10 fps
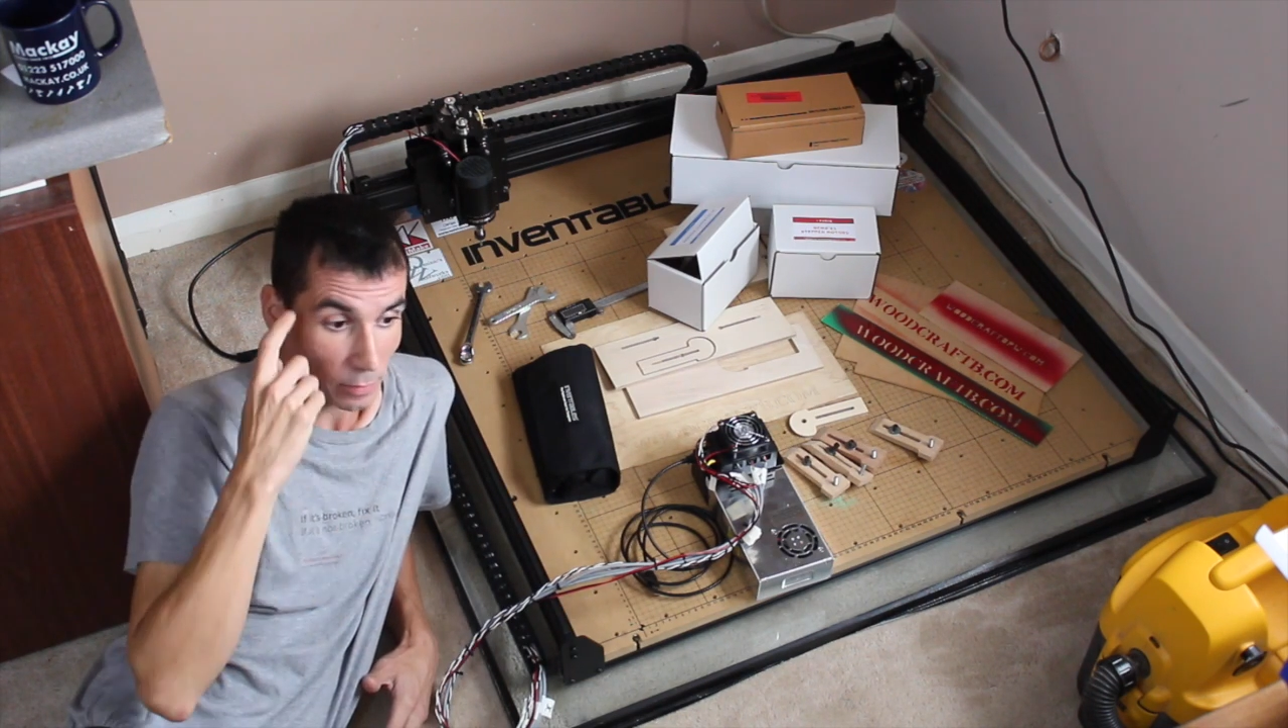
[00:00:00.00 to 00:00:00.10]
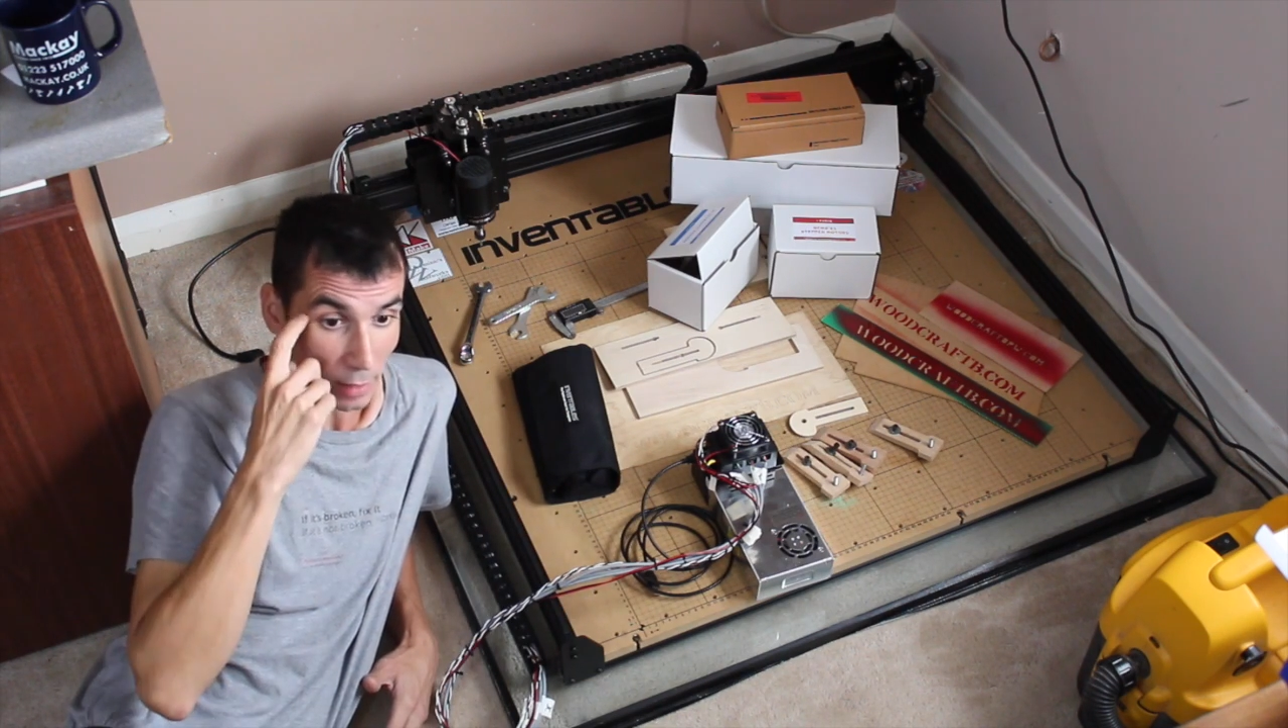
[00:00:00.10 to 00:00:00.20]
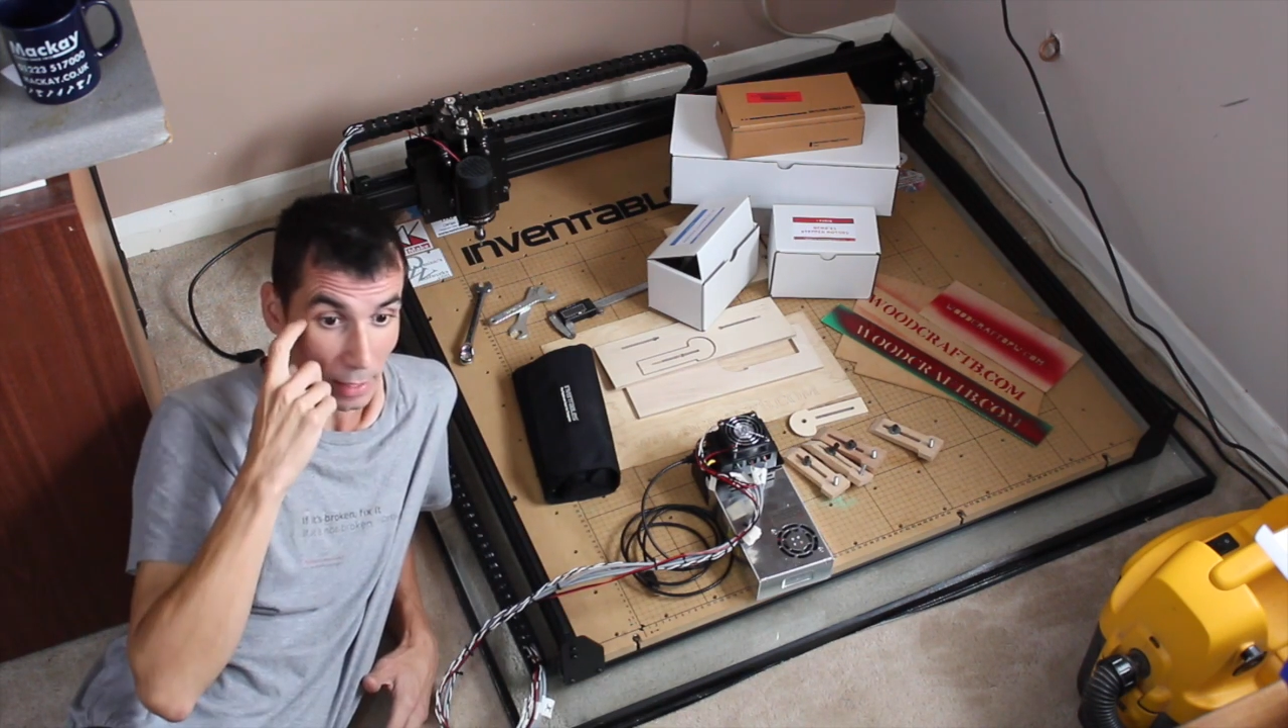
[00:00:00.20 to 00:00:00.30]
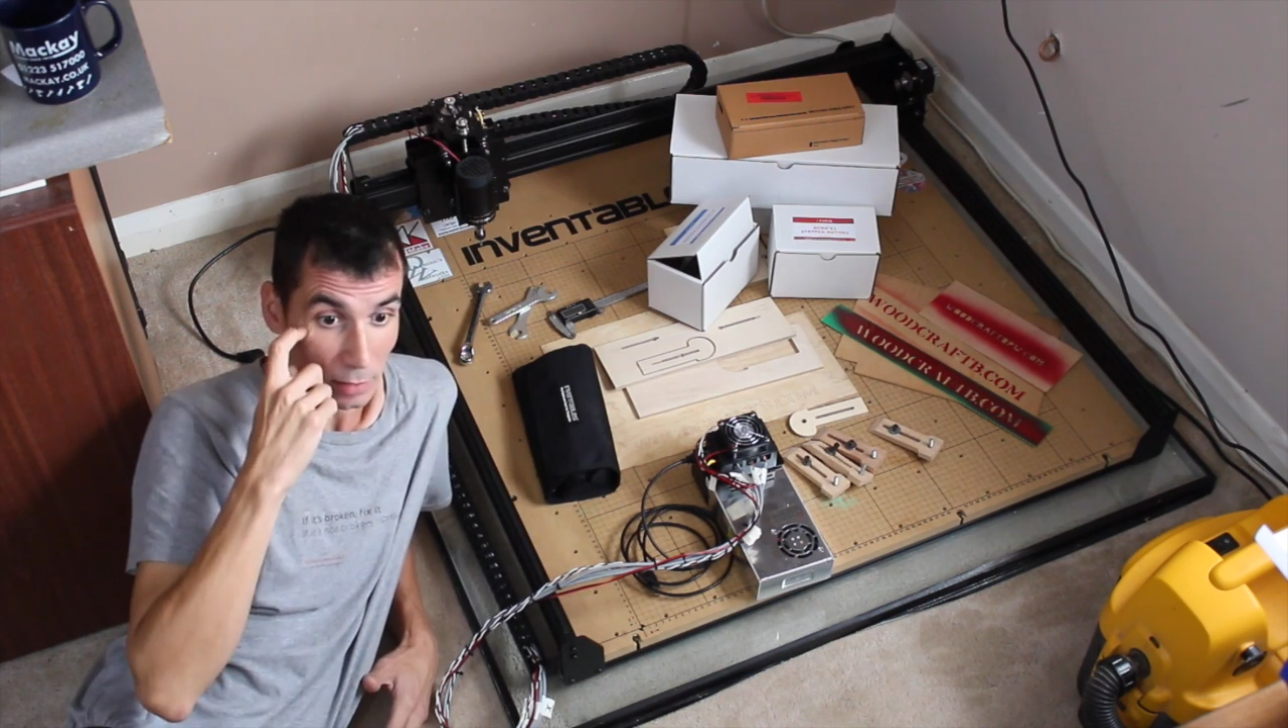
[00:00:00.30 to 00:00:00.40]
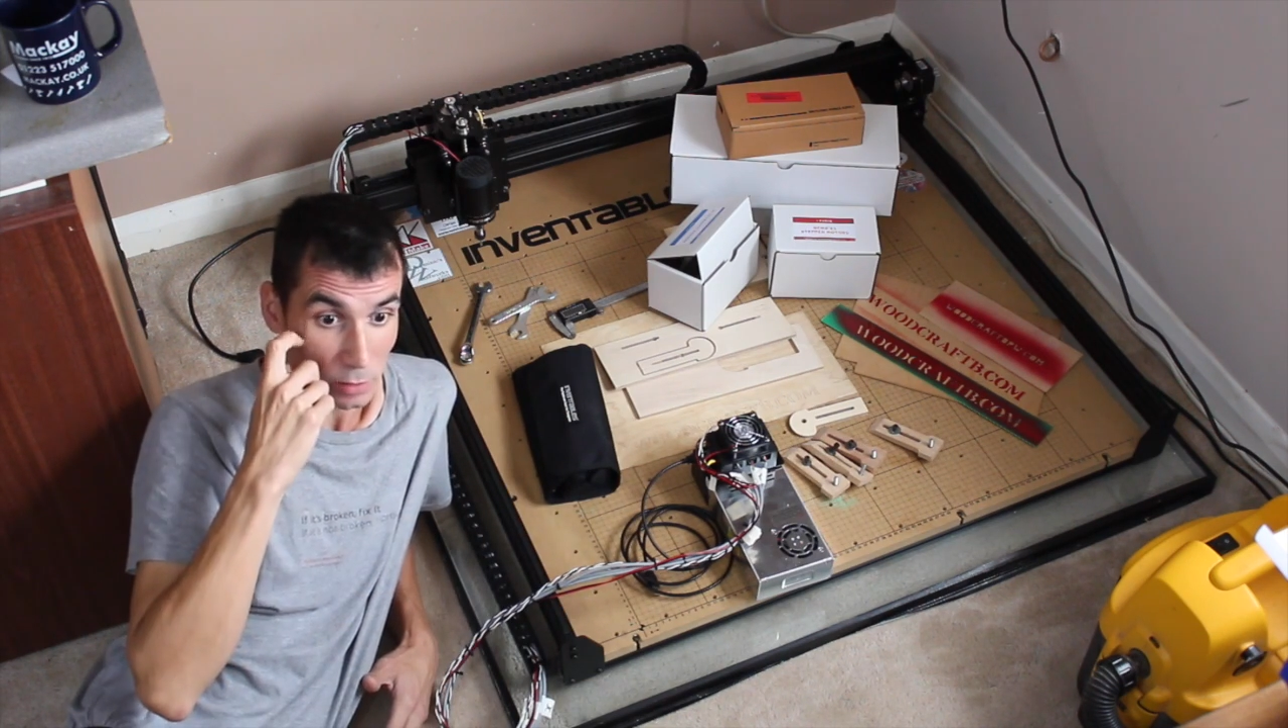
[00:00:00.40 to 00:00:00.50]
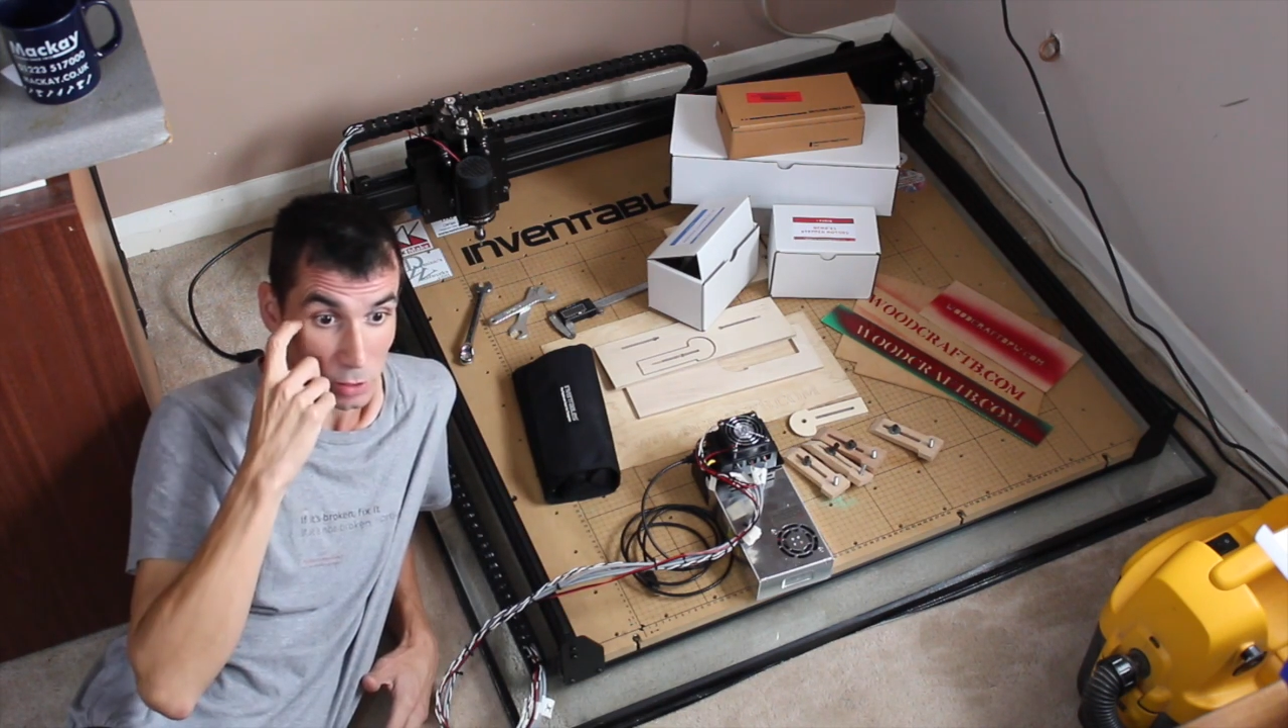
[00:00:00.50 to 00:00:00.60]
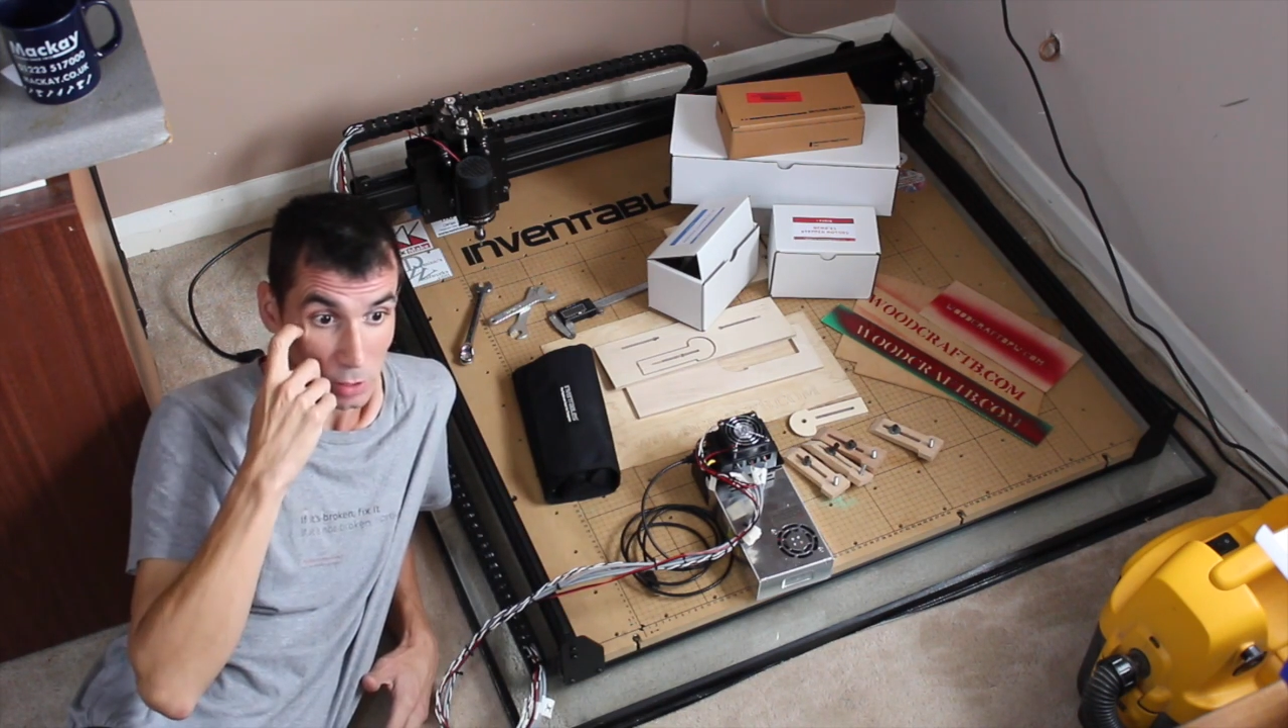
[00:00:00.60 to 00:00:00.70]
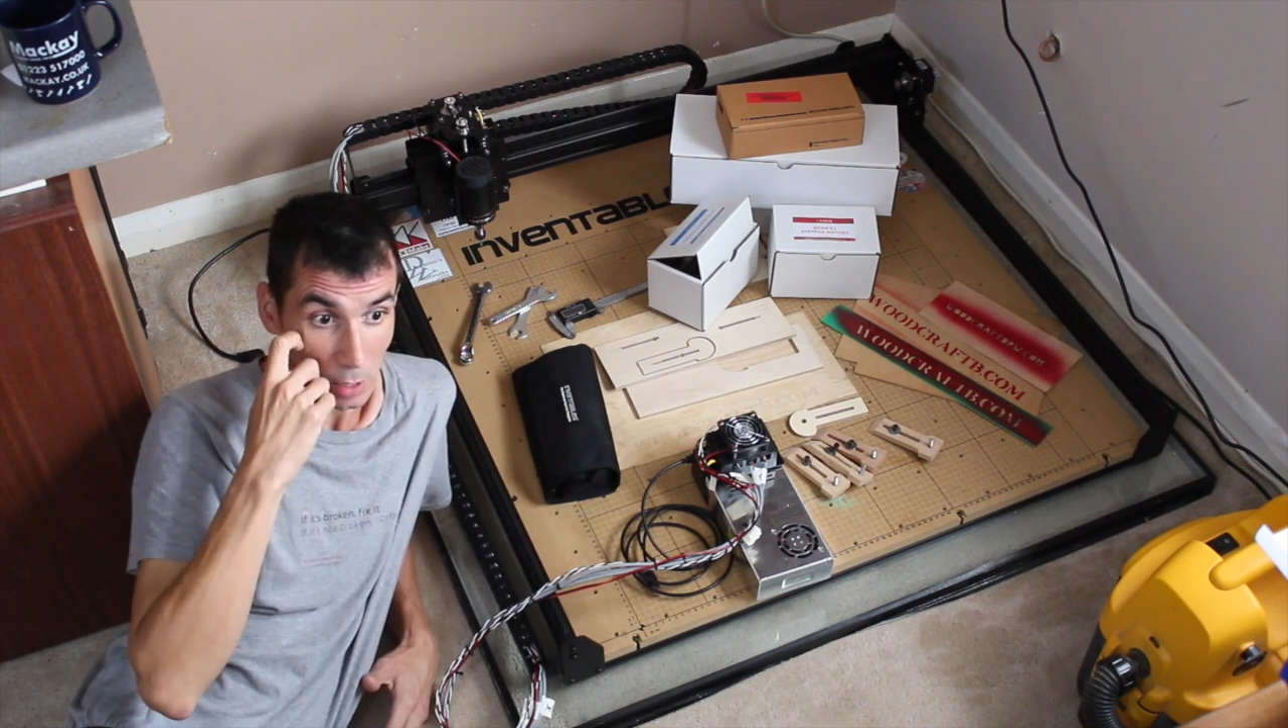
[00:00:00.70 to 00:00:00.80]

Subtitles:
that